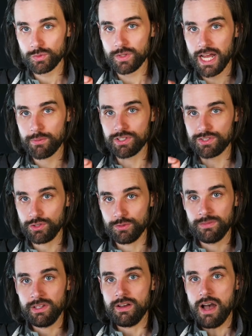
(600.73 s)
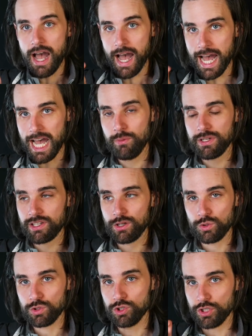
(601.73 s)
I would do. I would
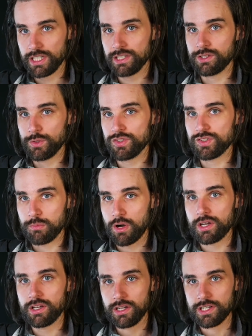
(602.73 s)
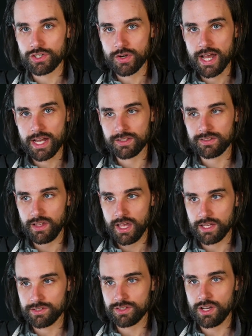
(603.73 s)
go look at those smart contracts
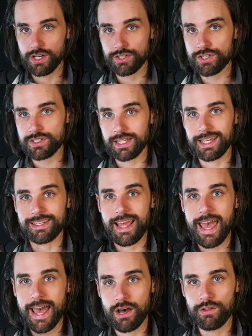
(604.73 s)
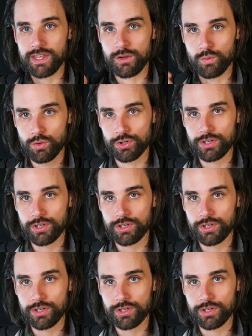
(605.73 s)
and just understand how they work.